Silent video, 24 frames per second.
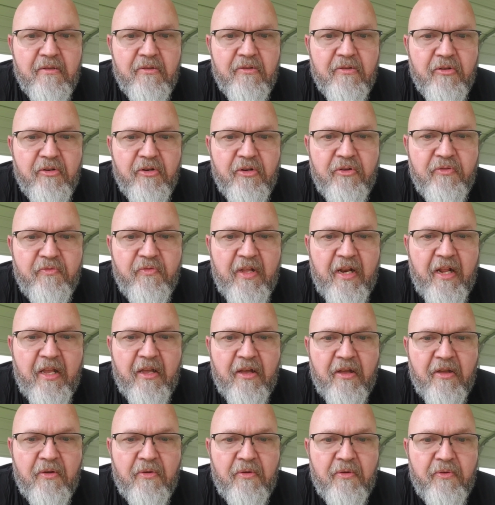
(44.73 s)
to do
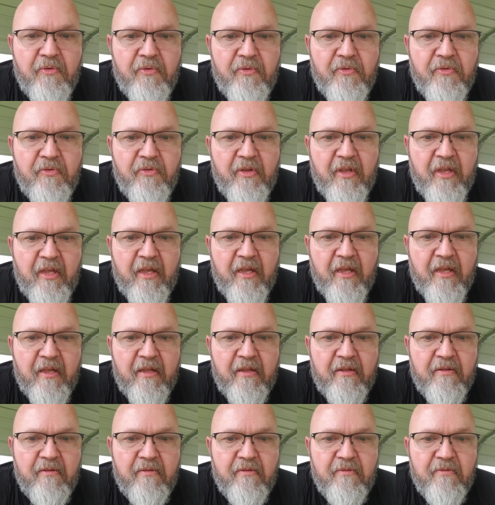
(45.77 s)
videos
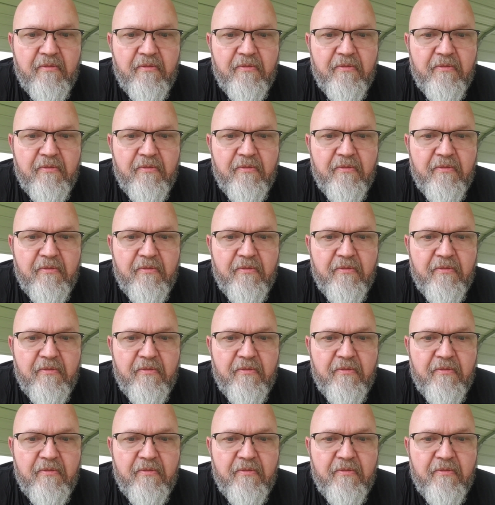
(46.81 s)
and